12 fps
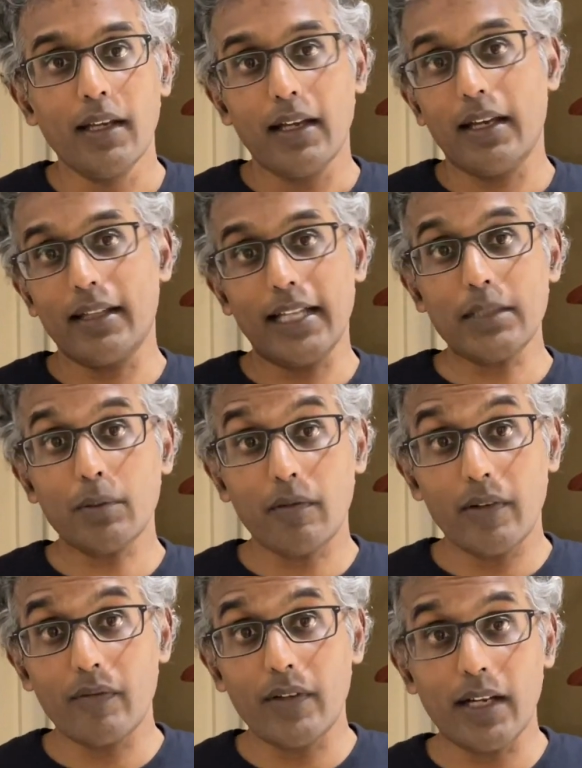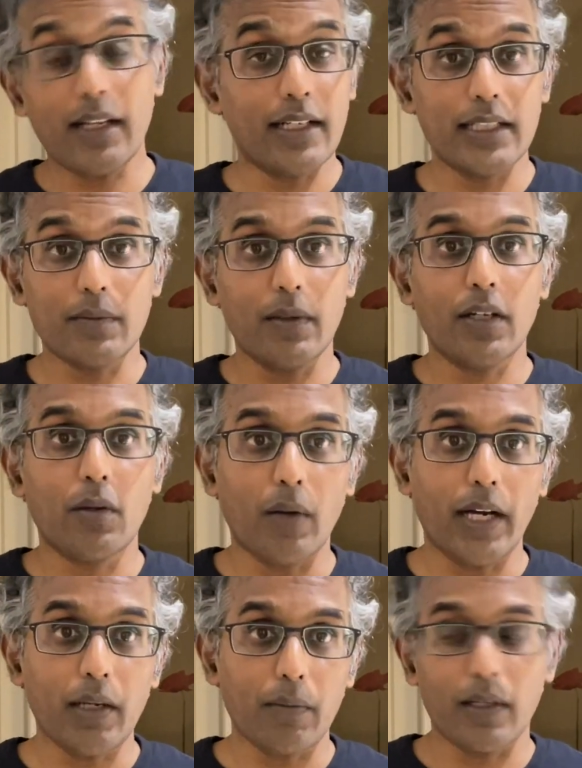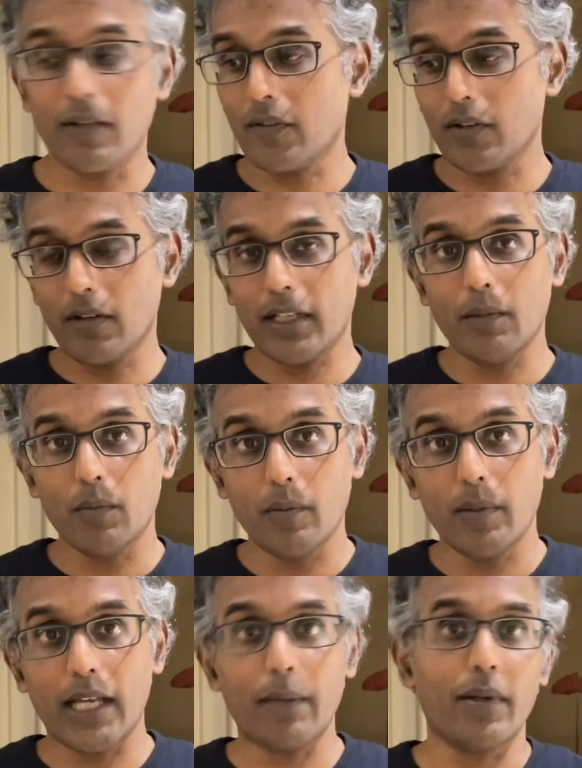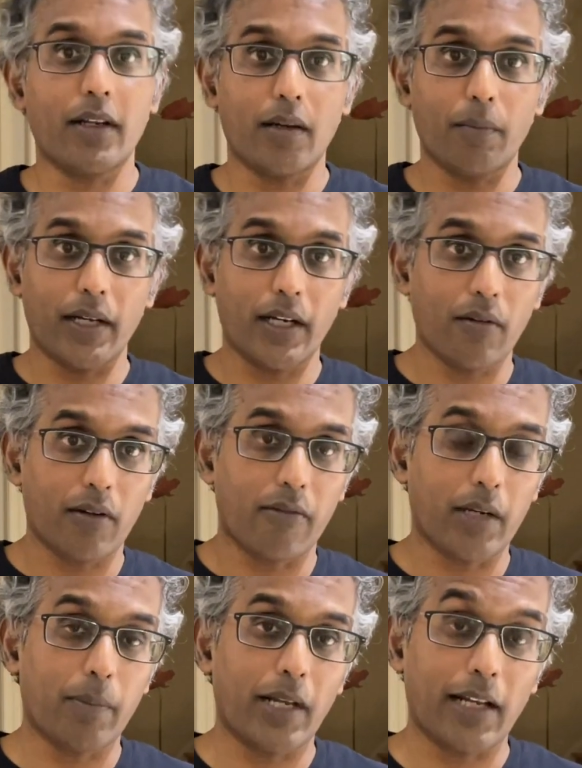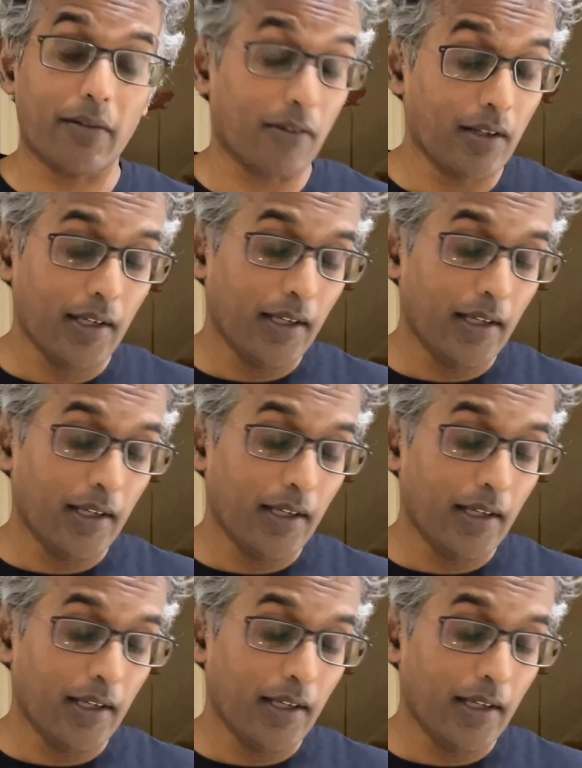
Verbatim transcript: And that's what we've done and it's worked quite well. If you look at the mobile app and compare it to our web app,